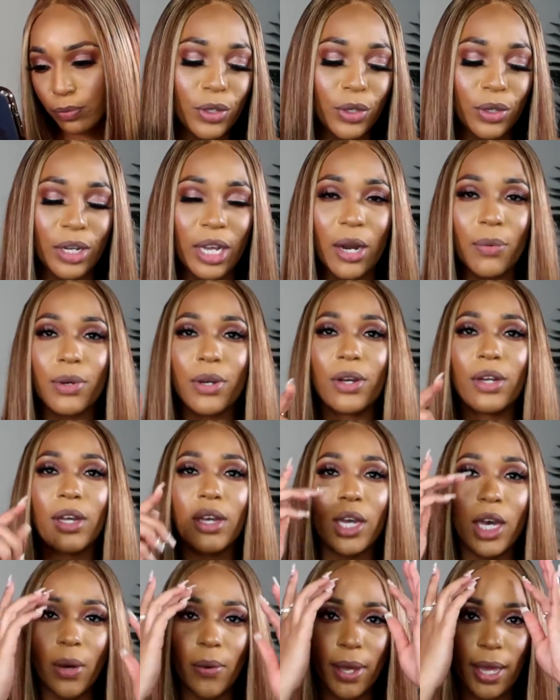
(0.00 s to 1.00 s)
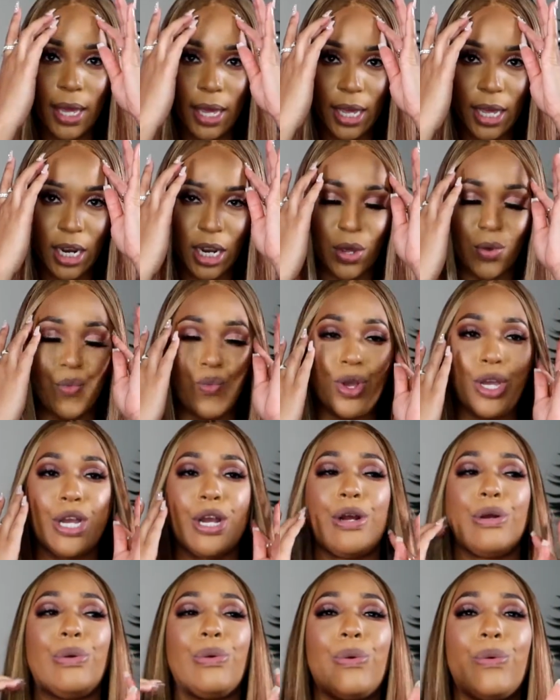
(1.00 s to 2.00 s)
Now we're gonna go ahead and we
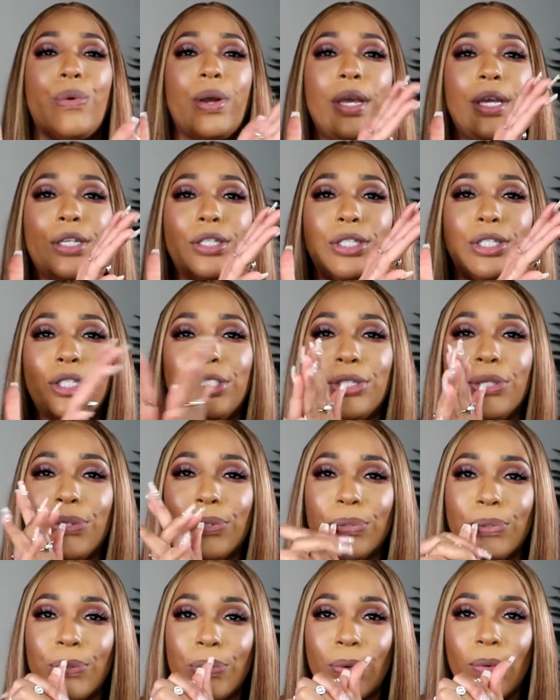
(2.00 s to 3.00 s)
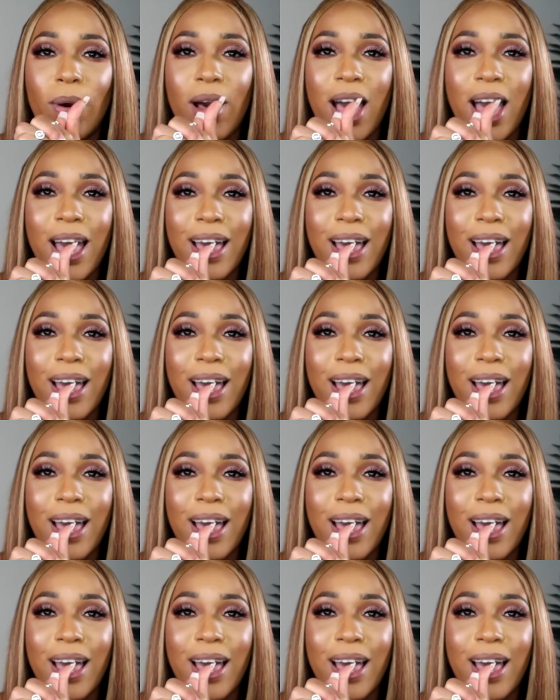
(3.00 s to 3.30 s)
are going to